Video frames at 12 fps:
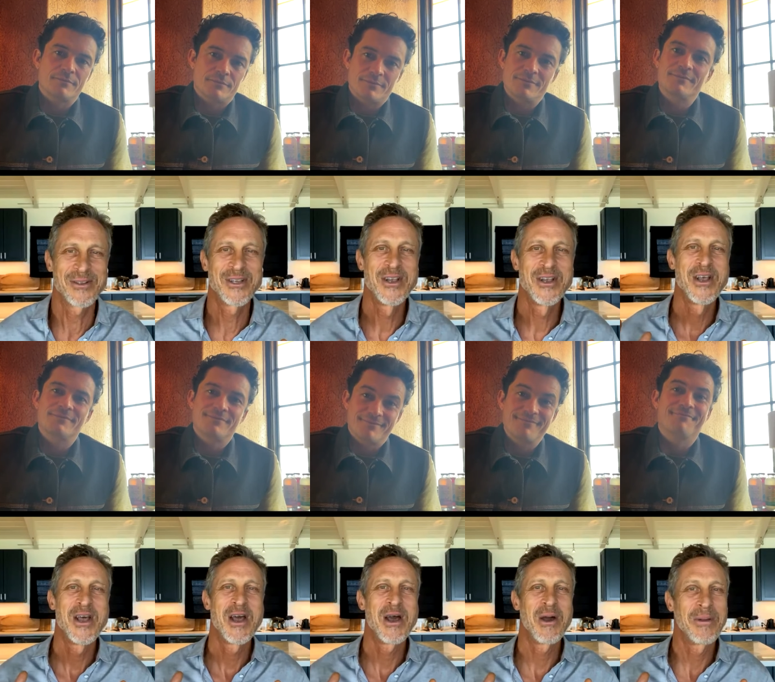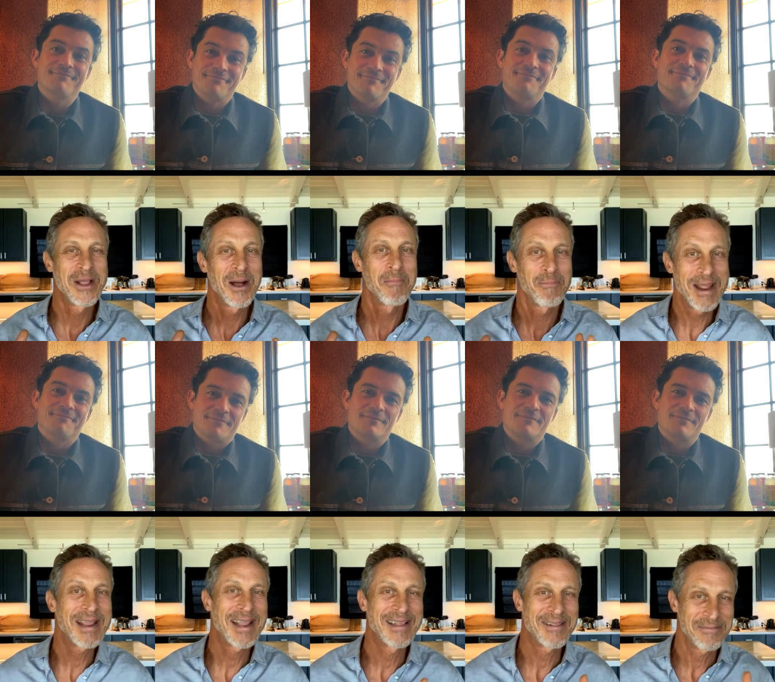Speaker 1: In other words, we call it
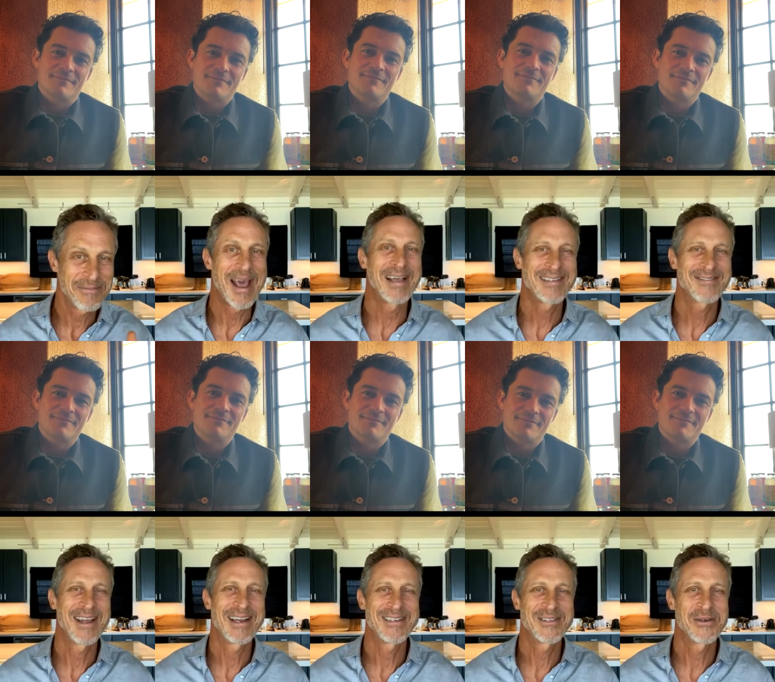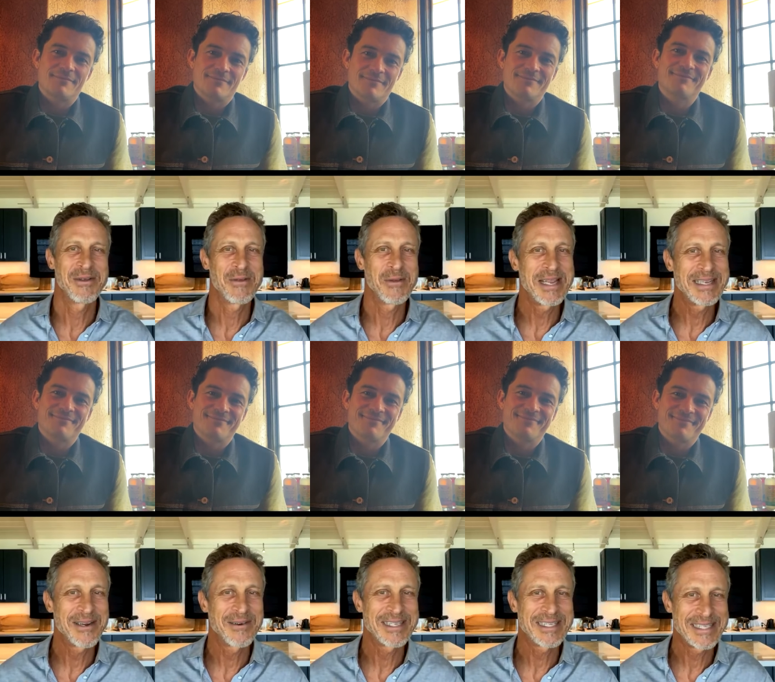breaking the fast, right? So if you eat
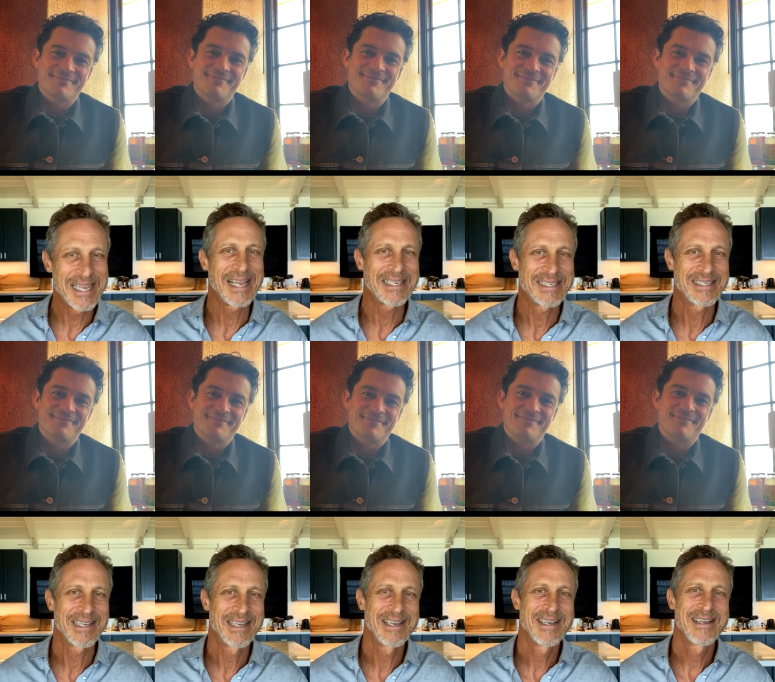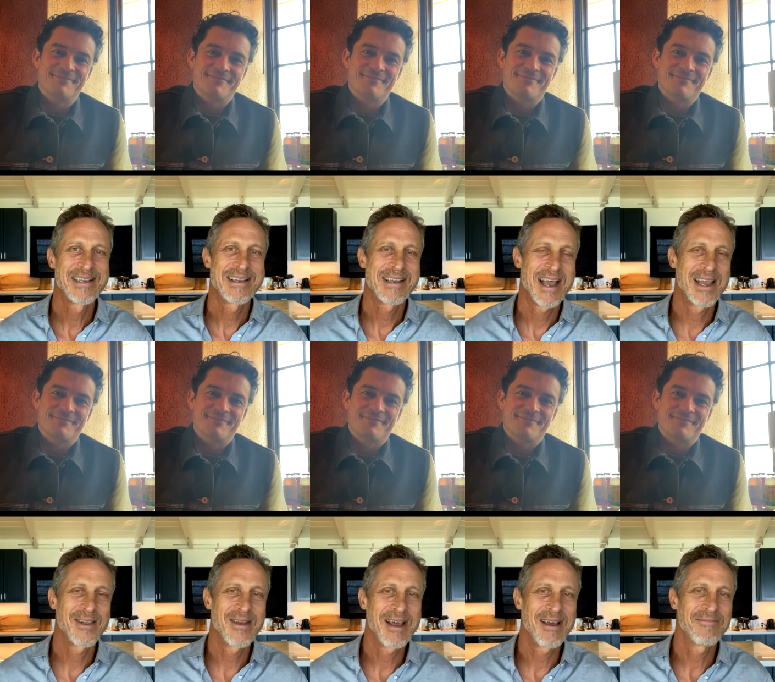dinner at six and
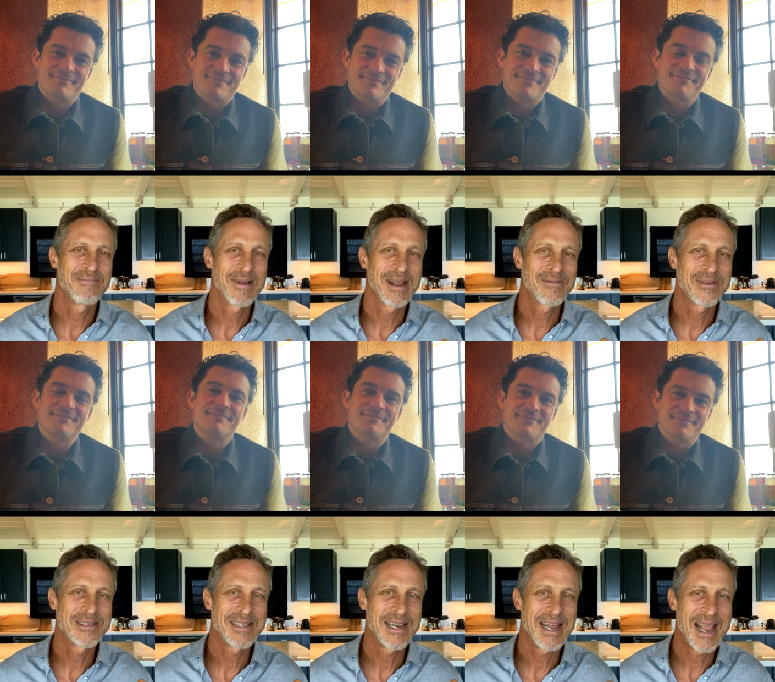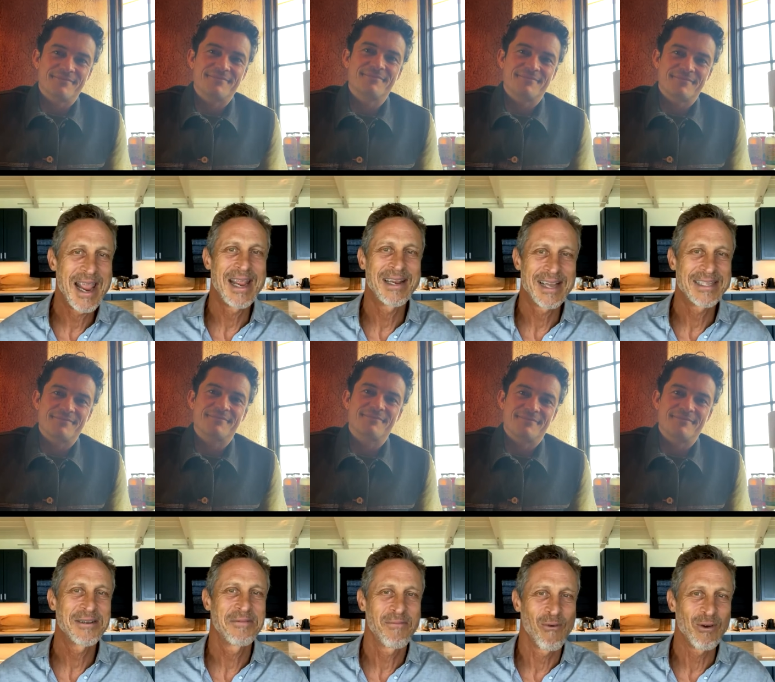you have breakfast at eight, that's
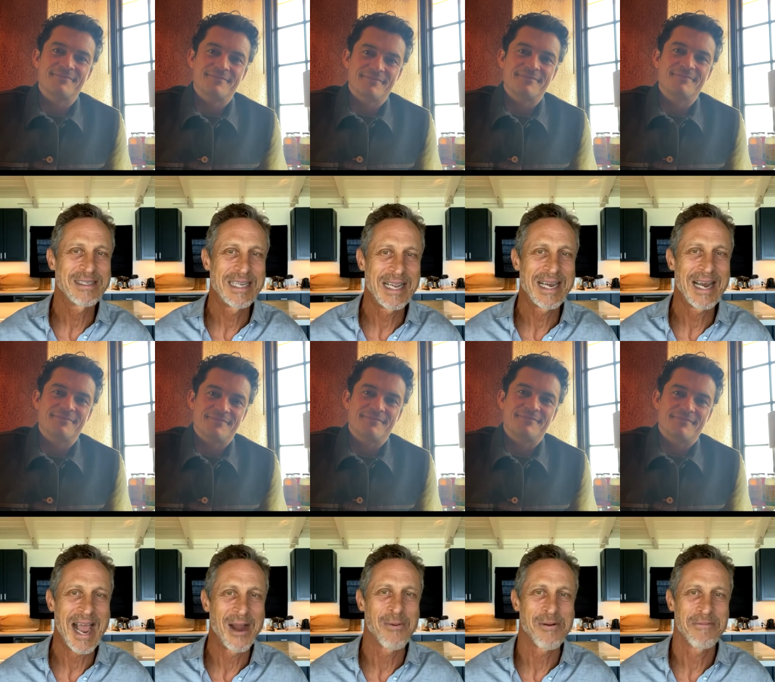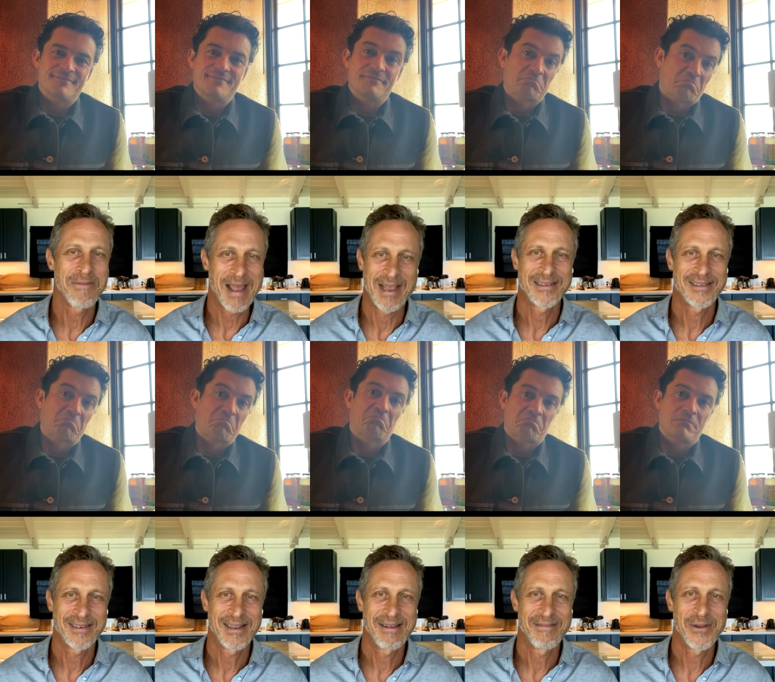a 14 hour fast.
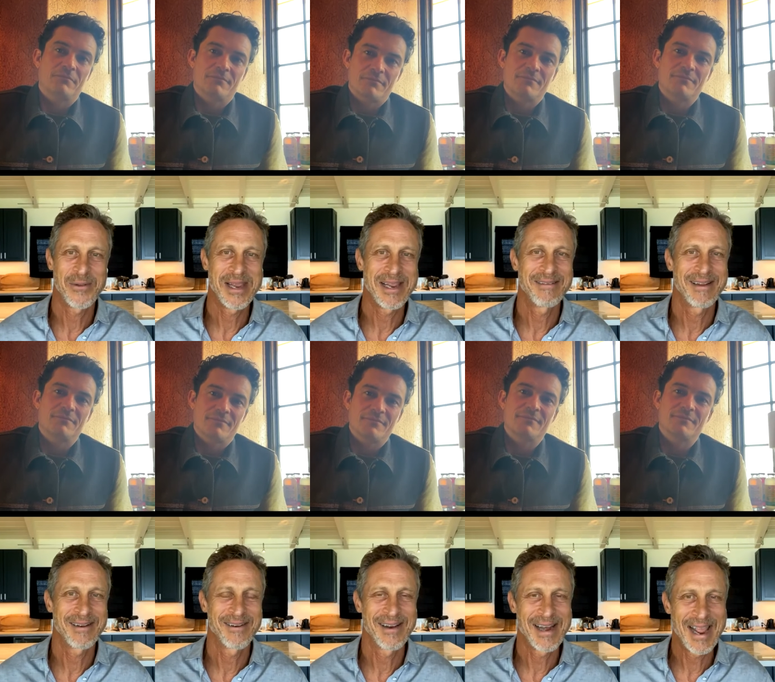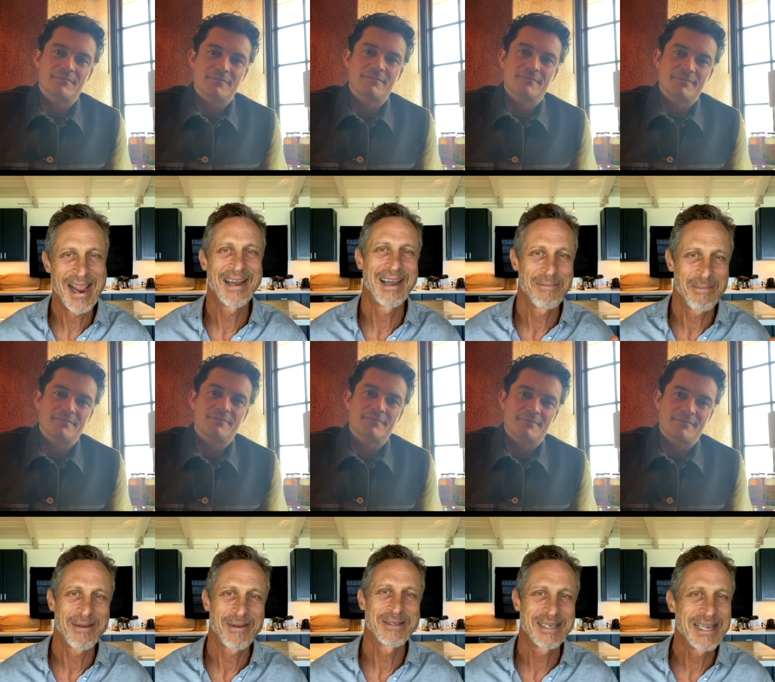If you eat dinner at eight and eat
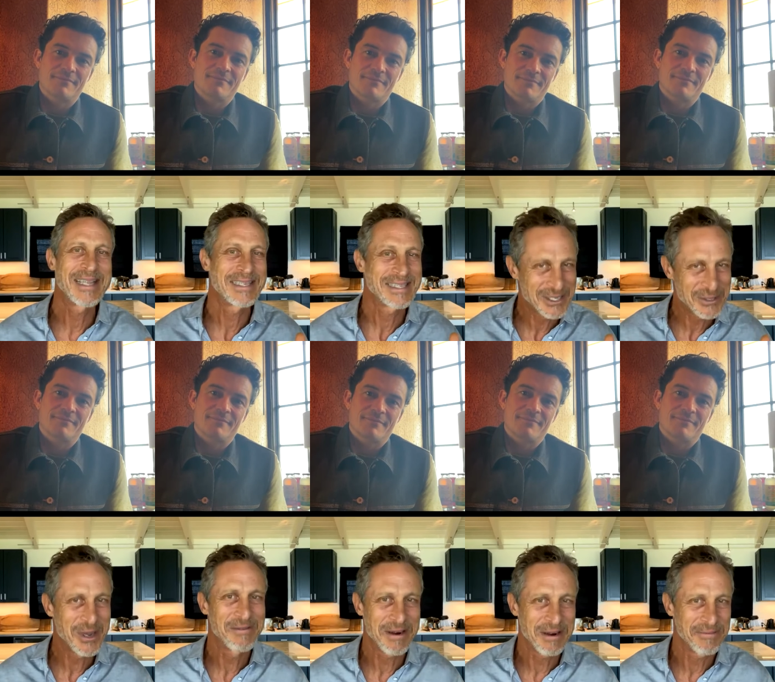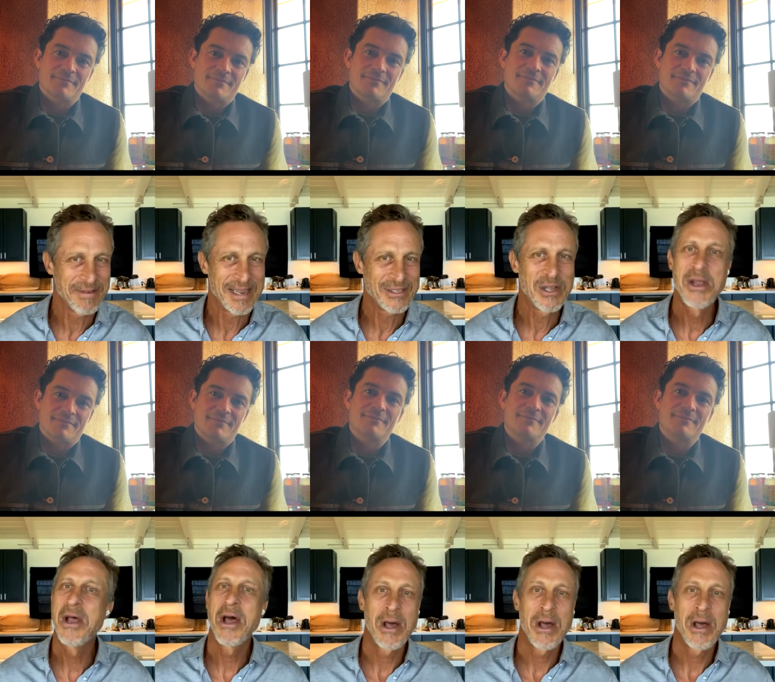breakfast at eight, that's a 12 hour fast